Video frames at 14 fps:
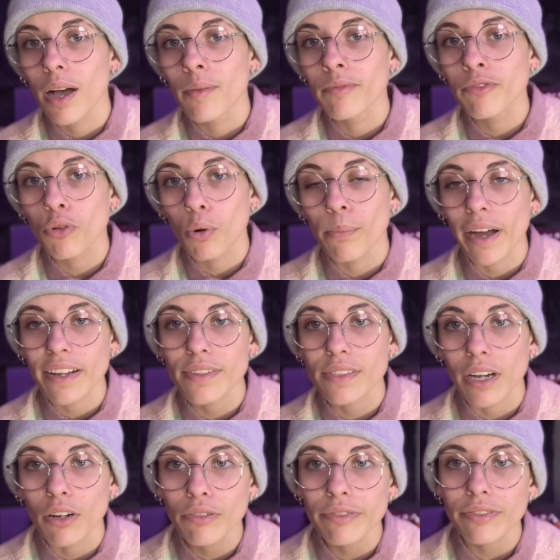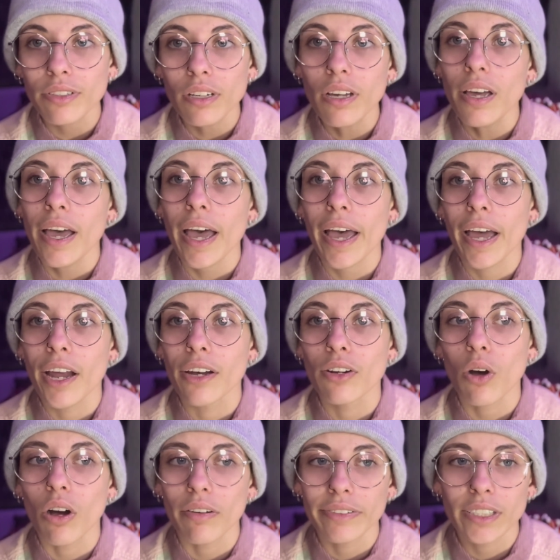for myself, and
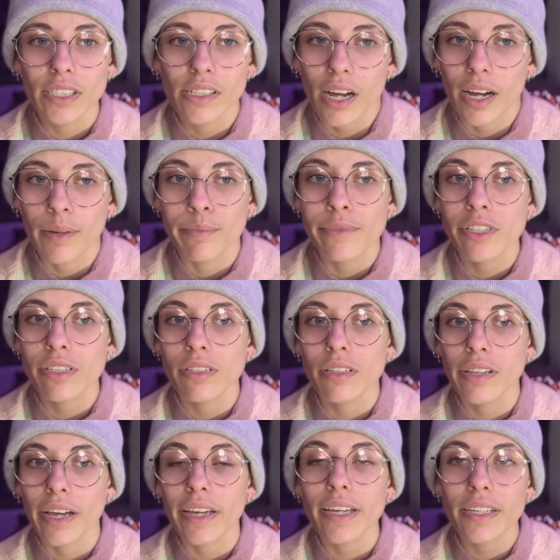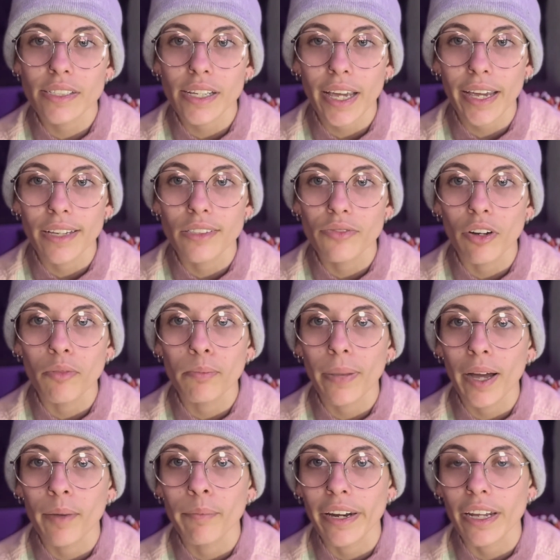oftentimes that is the case felt
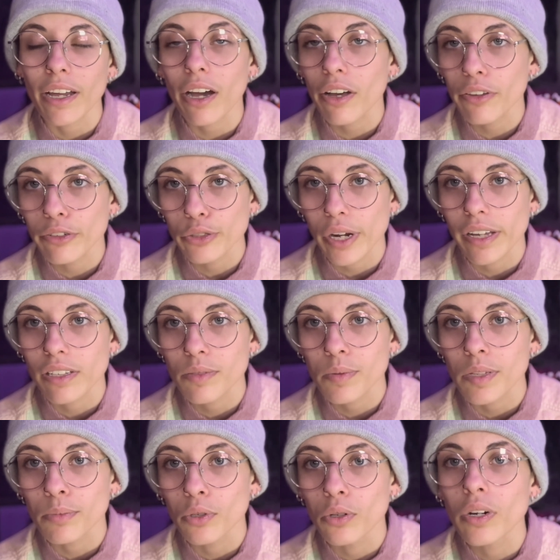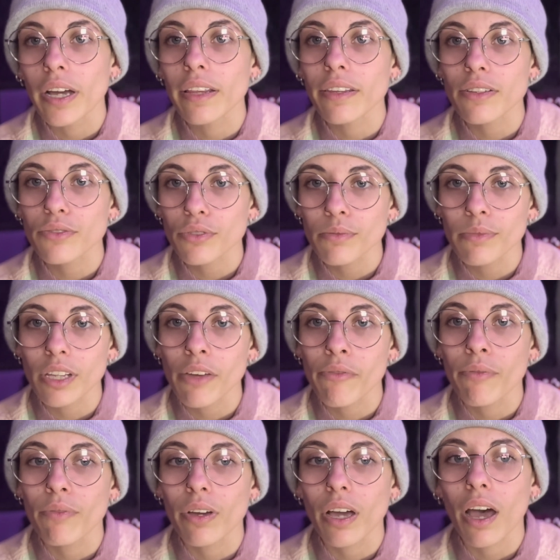by many other trans people, at least from the
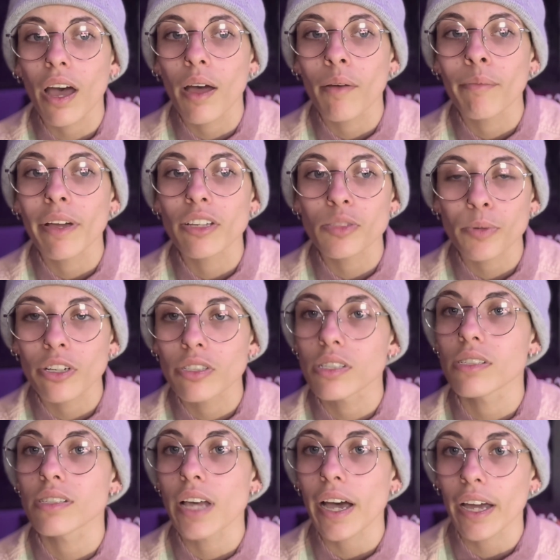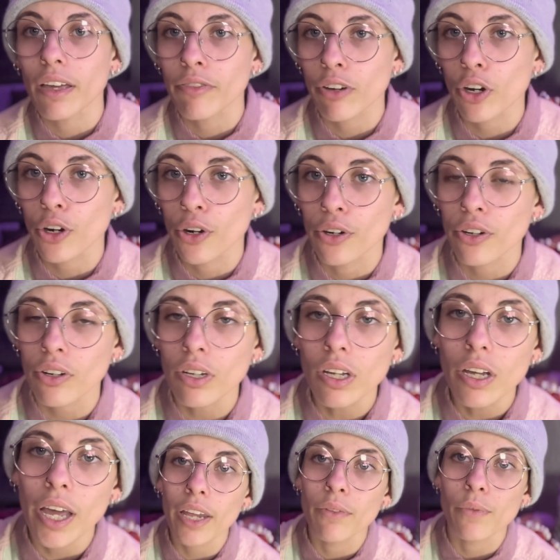experiences that I have heard
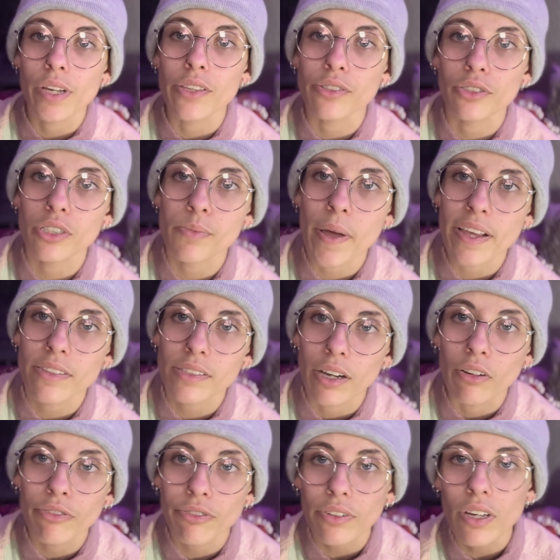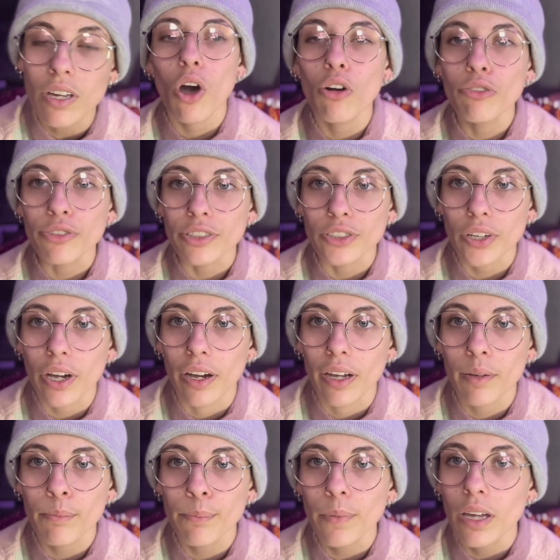and researched myself. Over
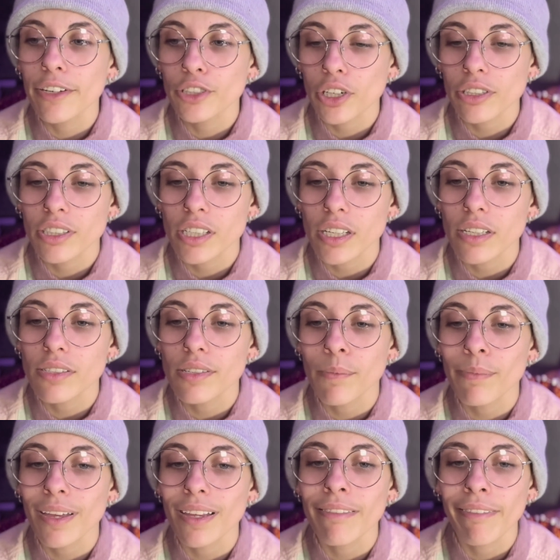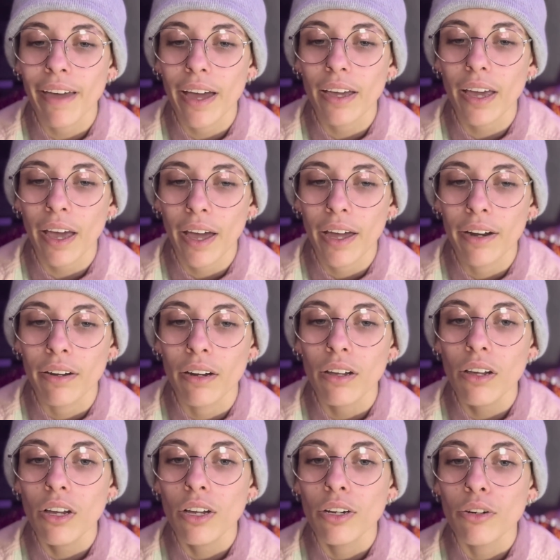time, HRT is something that can
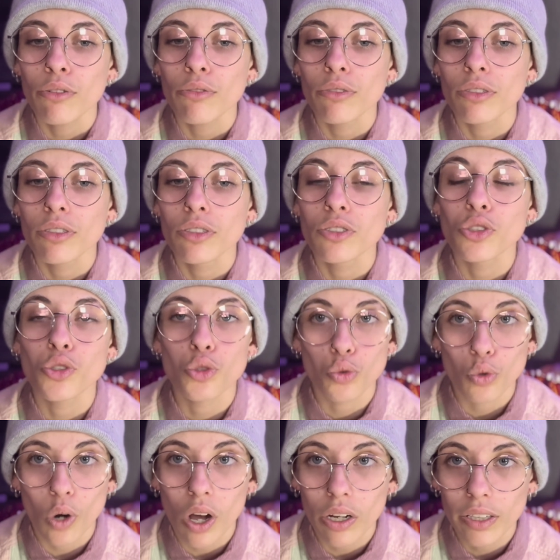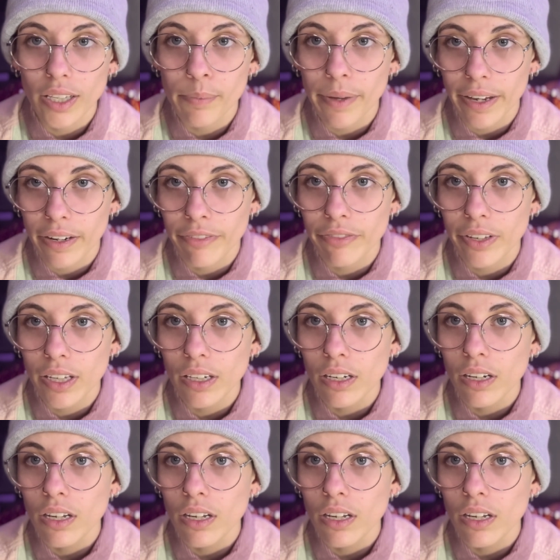strongly benefit